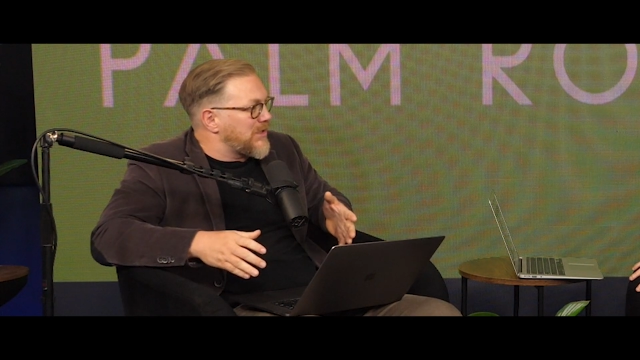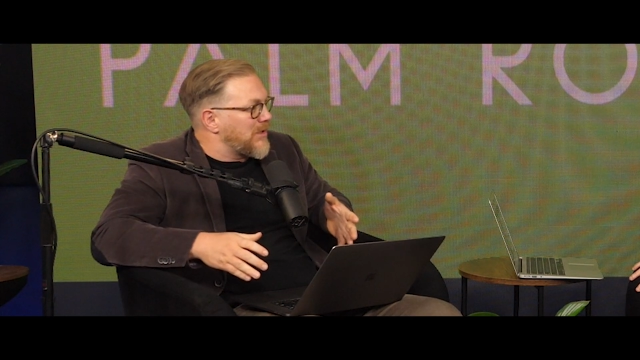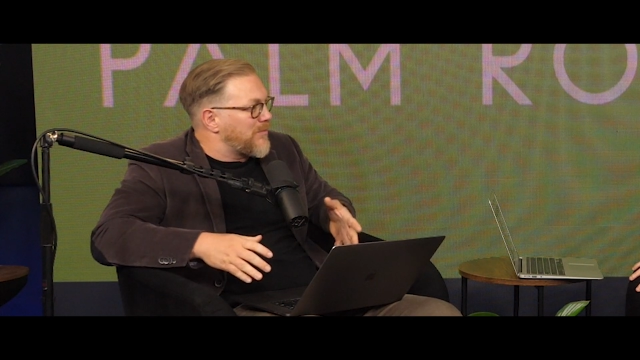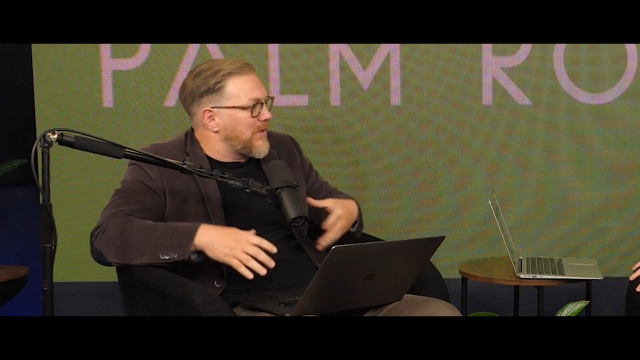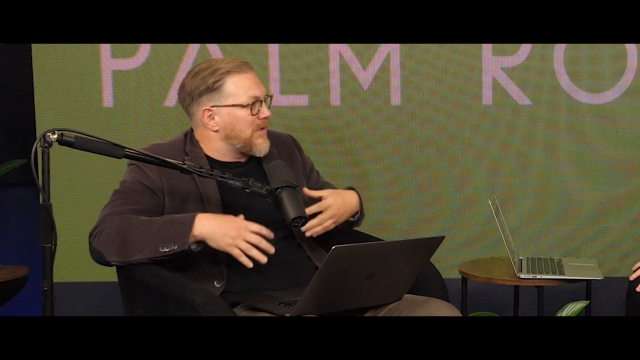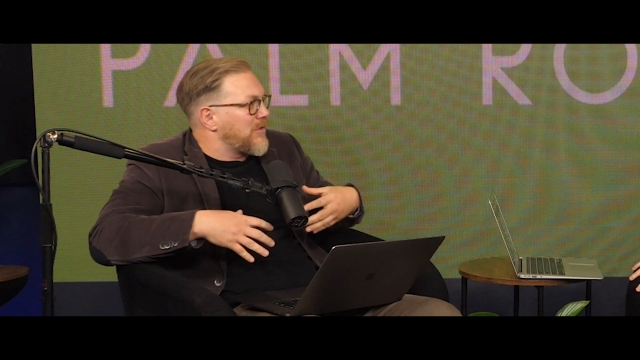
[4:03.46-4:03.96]
it,
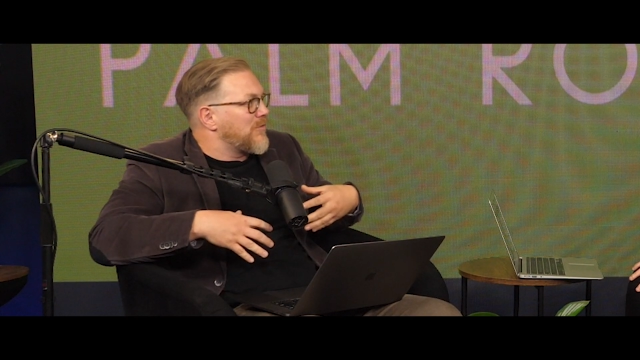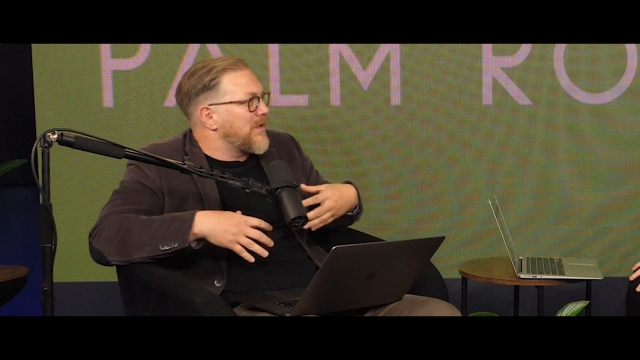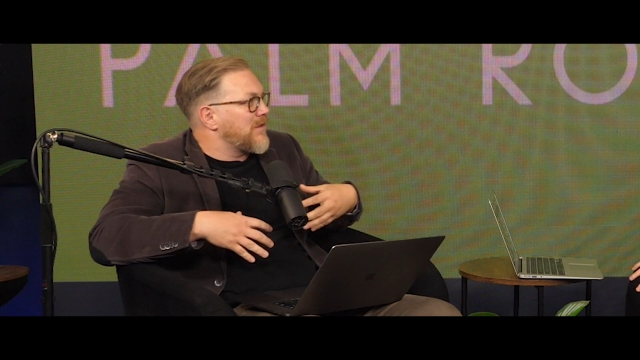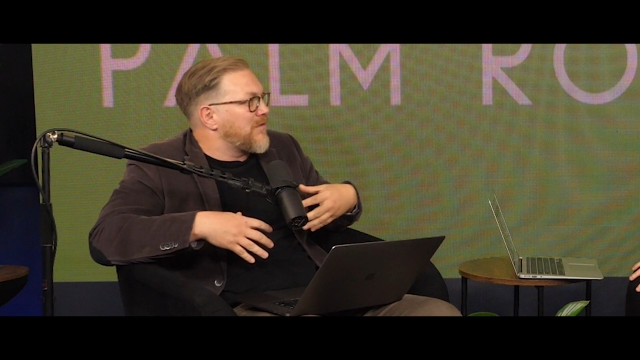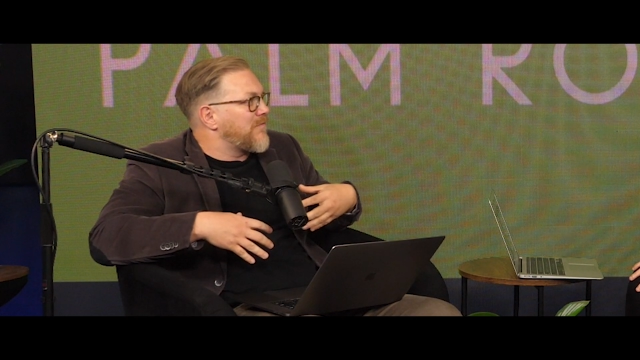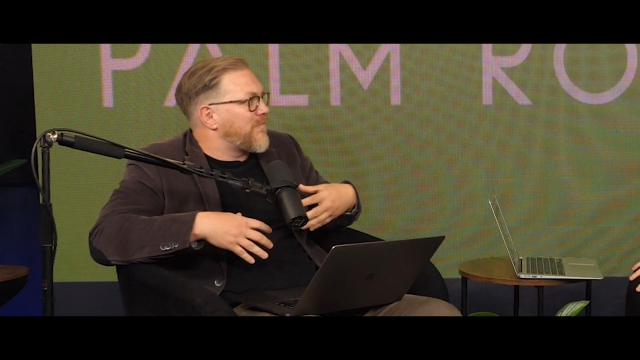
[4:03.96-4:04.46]
but you
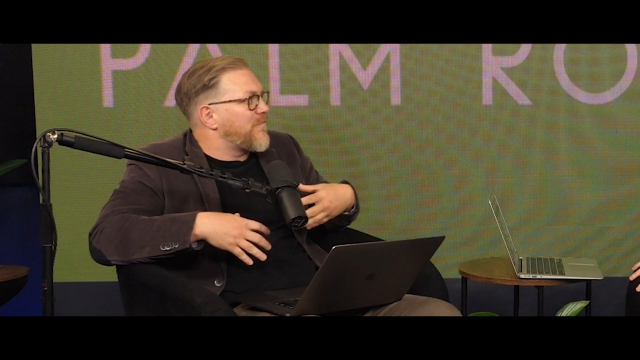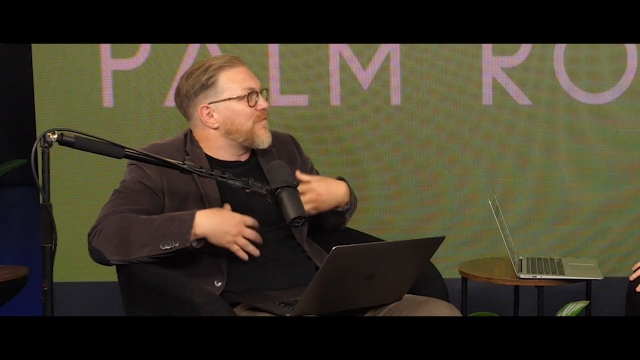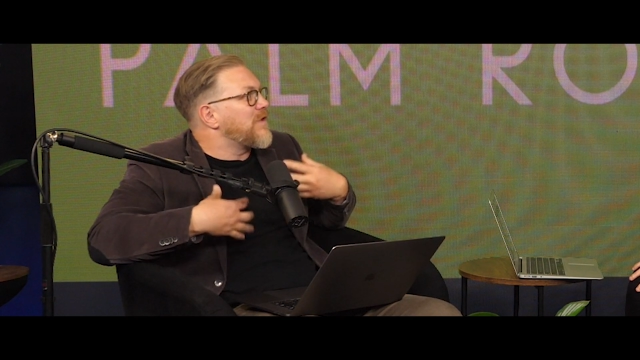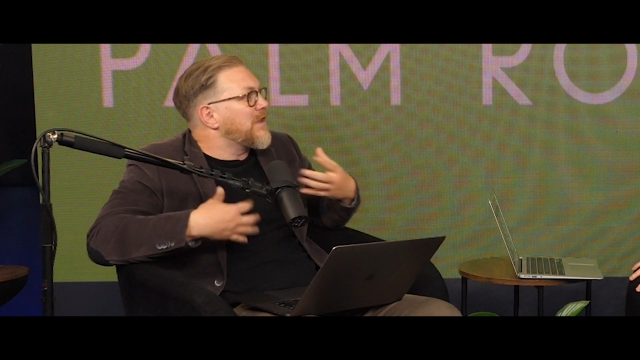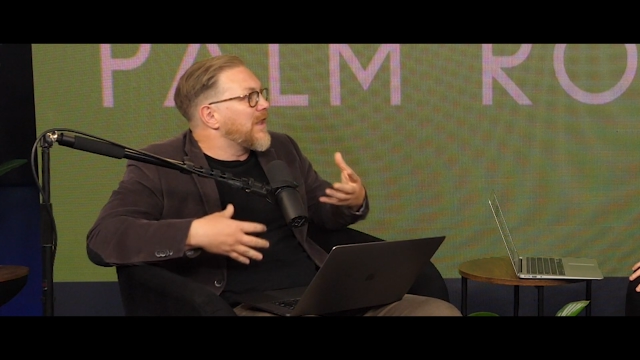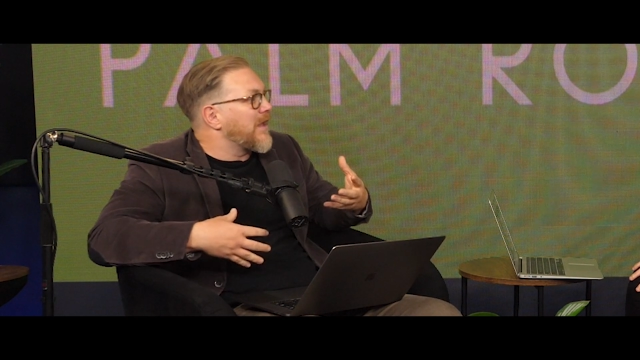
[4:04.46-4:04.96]
get the
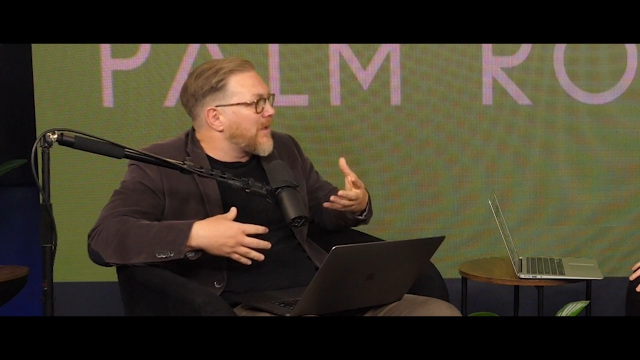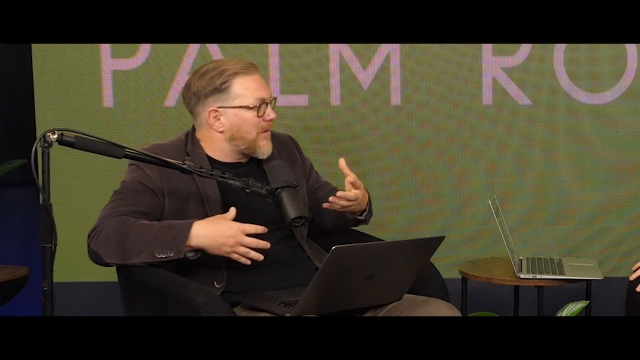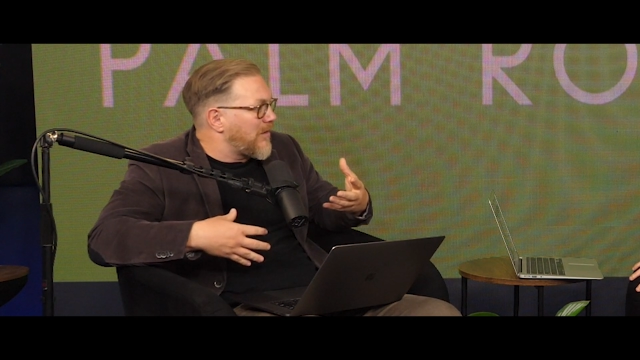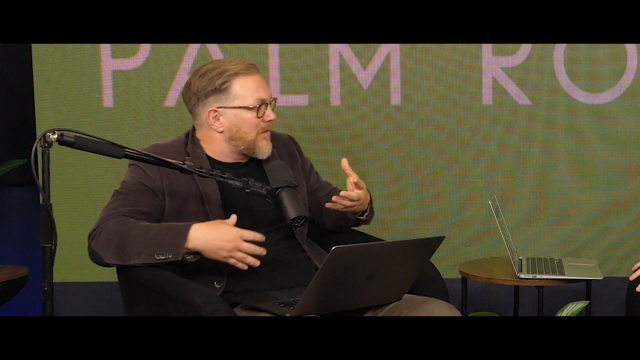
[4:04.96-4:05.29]
feeling